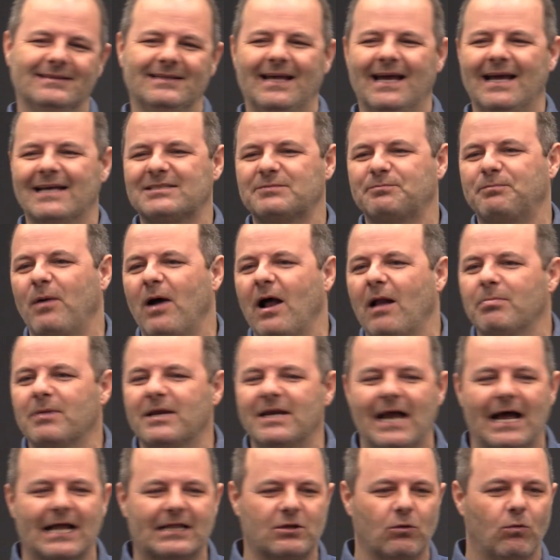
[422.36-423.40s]
that's
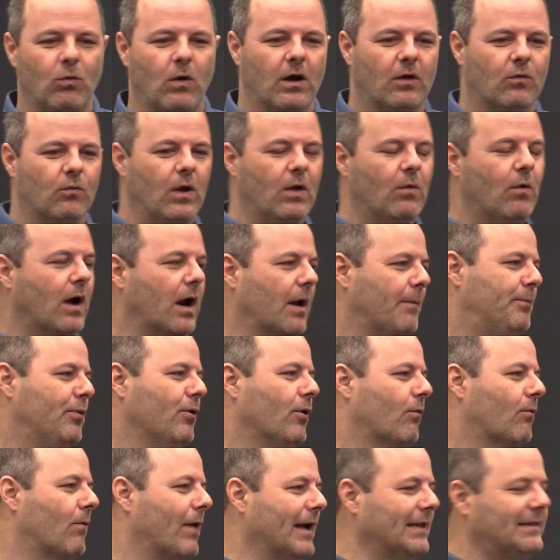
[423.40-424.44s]
probably not the one we want to
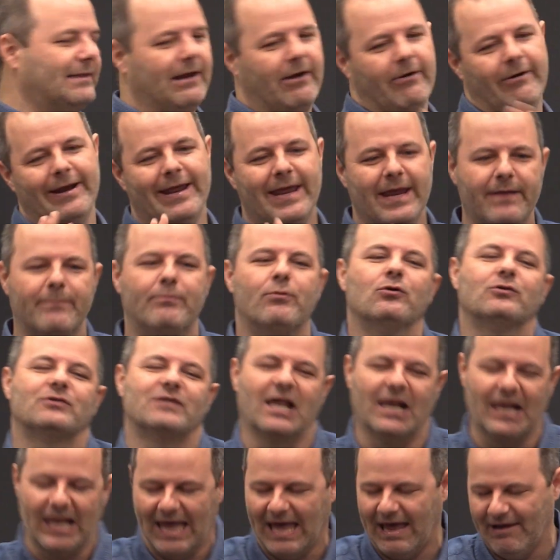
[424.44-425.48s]
put right there in Hebrews
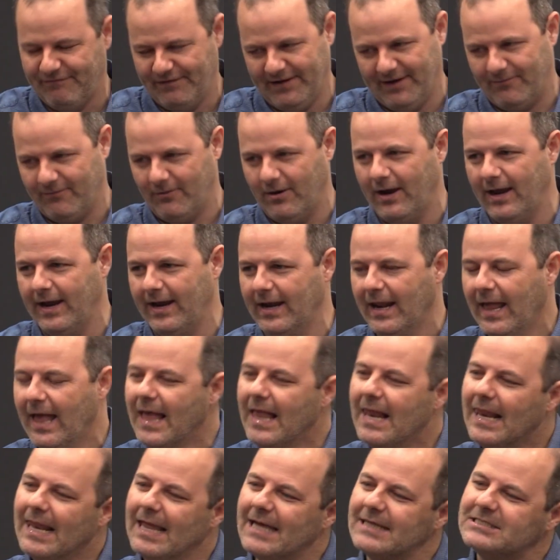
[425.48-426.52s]
11, right?
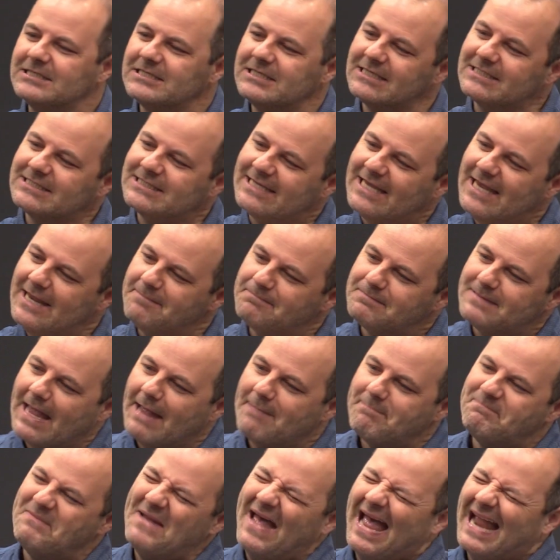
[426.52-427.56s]
Let's just keep
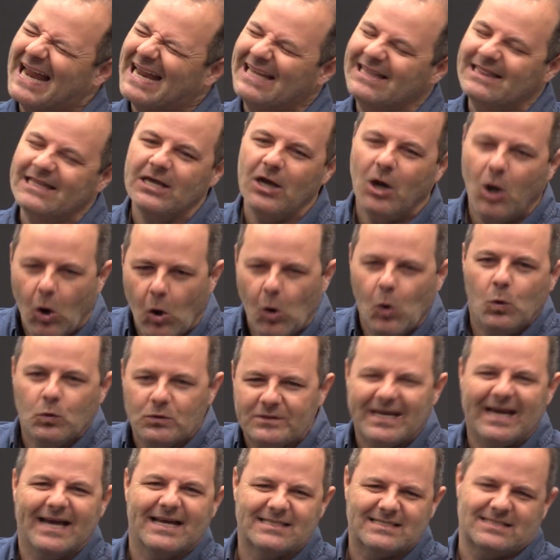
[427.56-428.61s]
that back in the
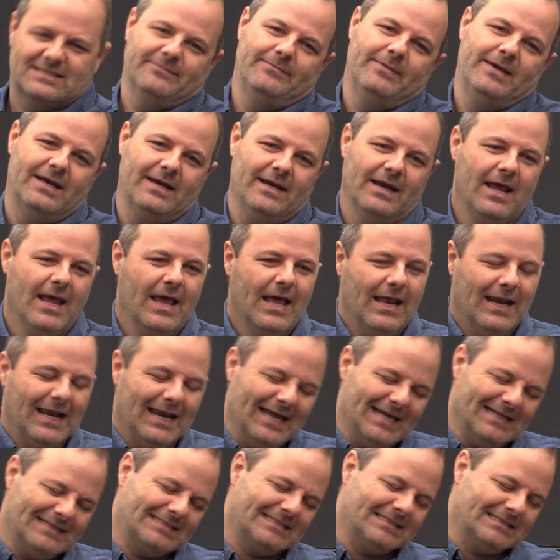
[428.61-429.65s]
Old Testament.
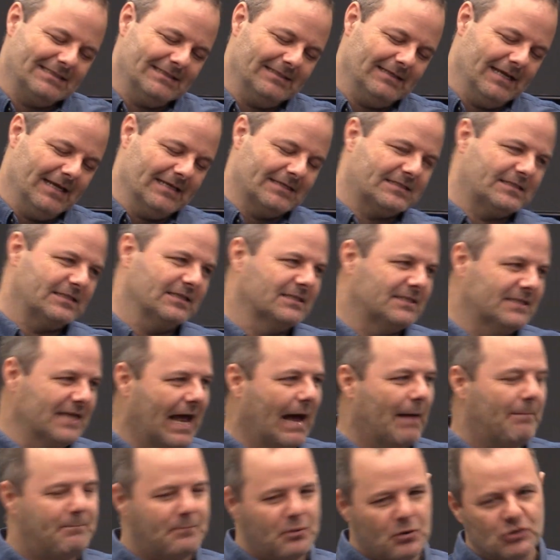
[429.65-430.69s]
Let's just
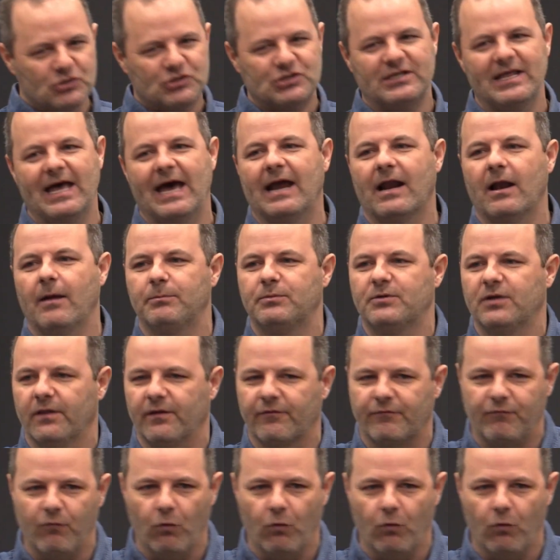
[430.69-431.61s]
not push that up to the